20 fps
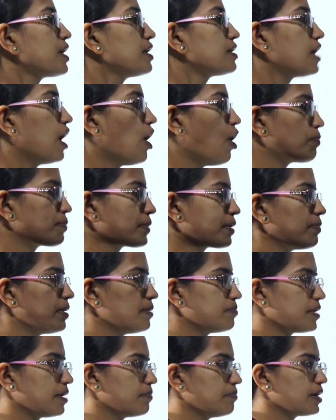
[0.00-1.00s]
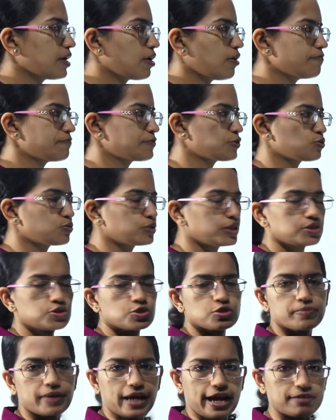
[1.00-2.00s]
The optimum number of students
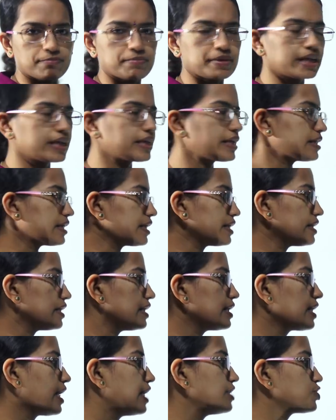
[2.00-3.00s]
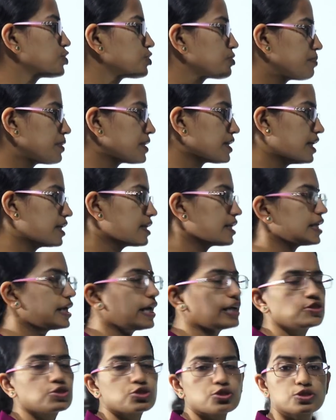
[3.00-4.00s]
to be admitted in any class should be 30
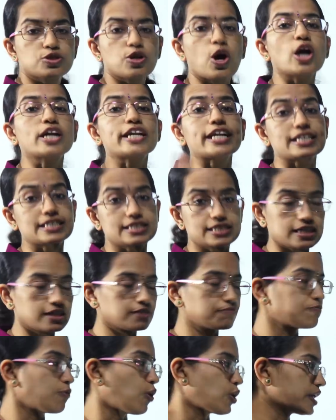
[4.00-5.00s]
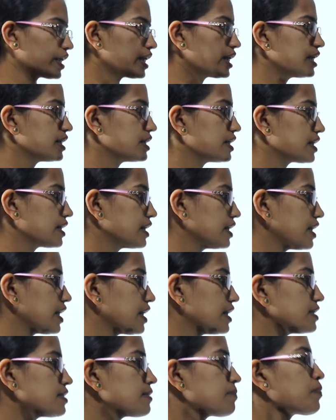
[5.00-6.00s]
and should not exceed 40 in any
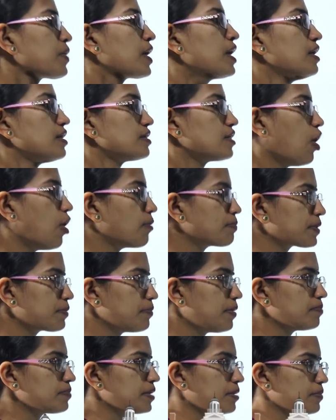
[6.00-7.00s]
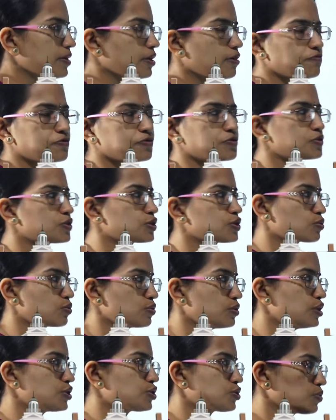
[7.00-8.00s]
case. The optimum number of
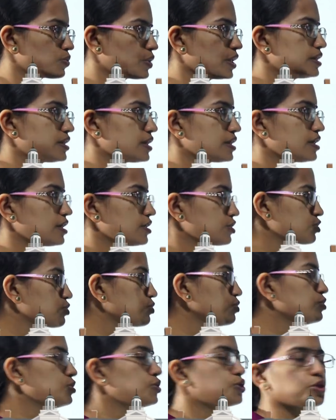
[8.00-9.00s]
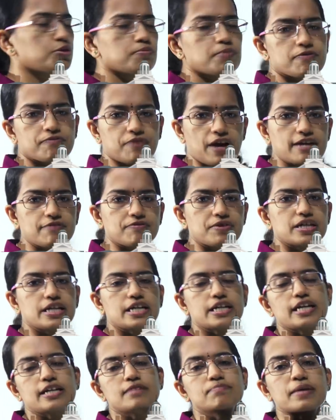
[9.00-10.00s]
uh, students in a school should be
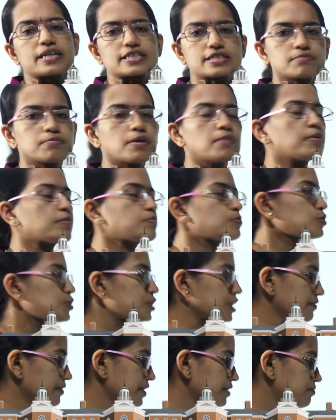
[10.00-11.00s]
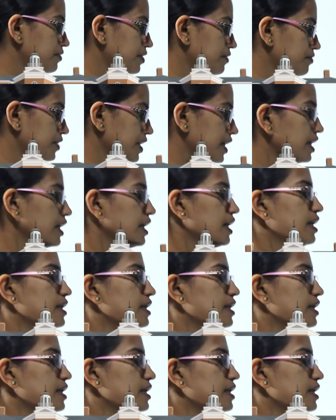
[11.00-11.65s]
500 and maximum up to 750.